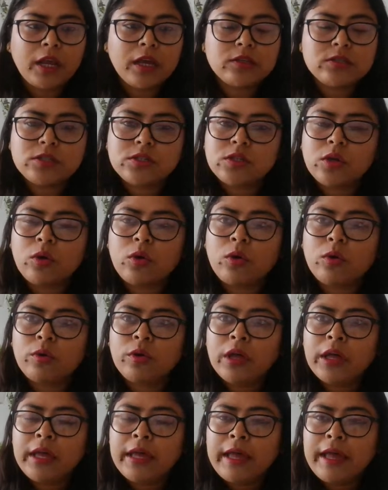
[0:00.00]

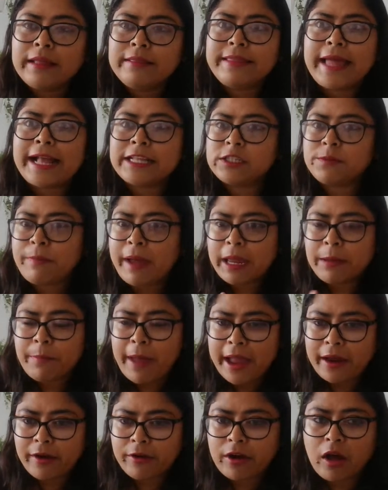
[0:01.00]
So that's my
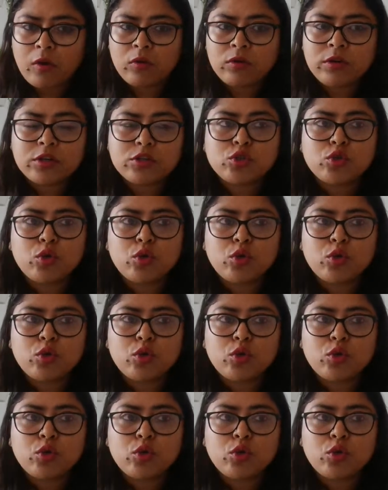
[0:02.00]
background.